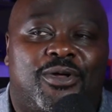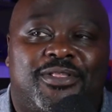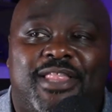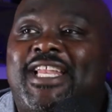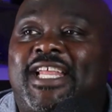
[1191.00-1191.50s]

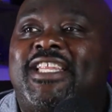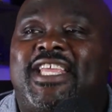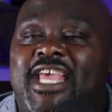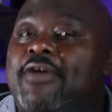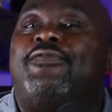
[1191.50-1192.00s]
That didn't
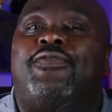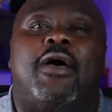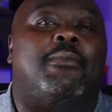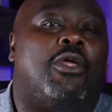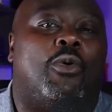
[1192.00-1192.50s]
give
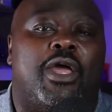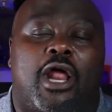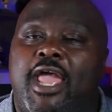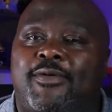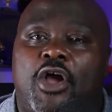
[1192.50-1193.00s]
them the win.
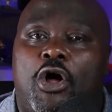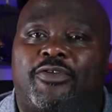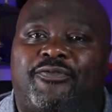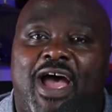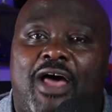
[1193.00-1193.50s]
Hey, we called a
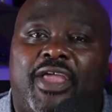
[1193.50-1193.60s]
foul.